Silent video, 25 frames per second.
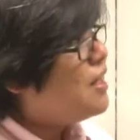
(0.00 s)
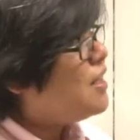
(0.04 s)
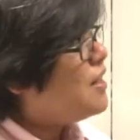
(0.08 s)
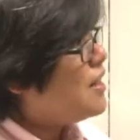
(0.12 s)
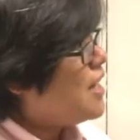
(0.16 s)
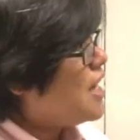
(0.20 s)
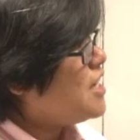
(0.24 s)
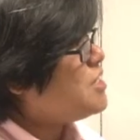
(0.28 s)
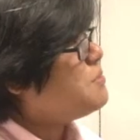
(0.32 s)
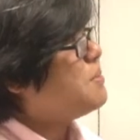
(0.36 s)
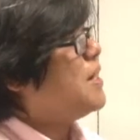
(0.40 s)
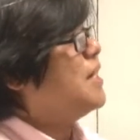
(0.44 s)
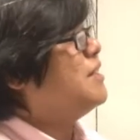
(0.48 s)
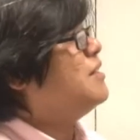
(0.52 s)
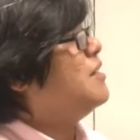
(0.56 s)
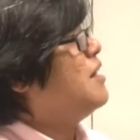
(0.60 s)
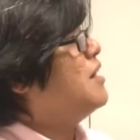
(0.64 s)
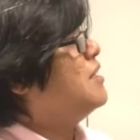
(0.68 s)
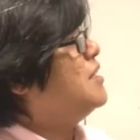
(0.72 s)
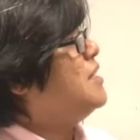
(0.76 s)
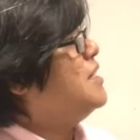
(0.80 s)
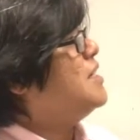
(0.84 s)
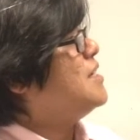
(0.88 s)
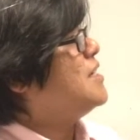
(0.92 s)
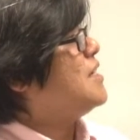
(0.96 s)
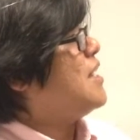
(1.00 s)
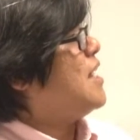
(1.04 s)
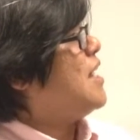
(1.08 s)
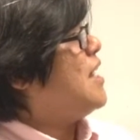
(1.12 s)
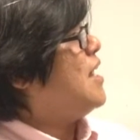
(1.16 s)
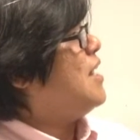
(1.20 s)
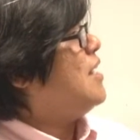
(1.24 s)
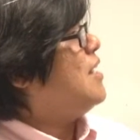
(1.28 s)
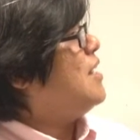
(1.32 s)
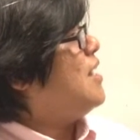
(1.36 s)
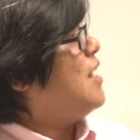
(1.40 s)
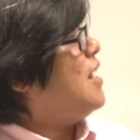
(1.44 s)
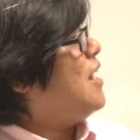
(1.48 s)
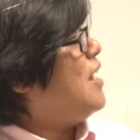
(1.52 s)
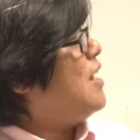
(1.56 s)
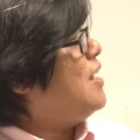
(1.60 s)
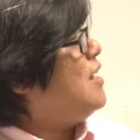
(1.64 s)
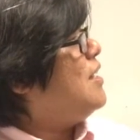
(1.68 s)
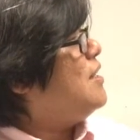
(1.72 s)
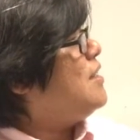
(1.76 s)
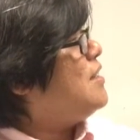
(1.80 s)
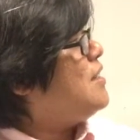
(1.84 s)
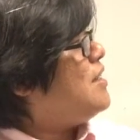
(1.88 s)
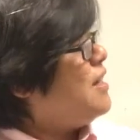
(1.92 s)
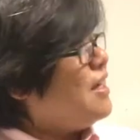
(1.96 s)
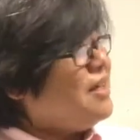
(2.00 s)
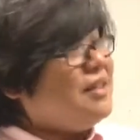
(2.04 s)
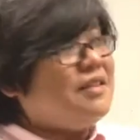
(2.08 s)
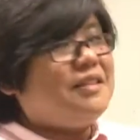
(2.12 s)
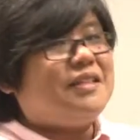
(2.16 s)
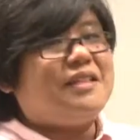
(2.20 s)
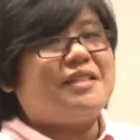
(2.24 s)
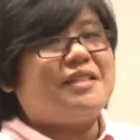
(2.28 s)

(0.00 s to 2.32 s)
Last but not least, I, I think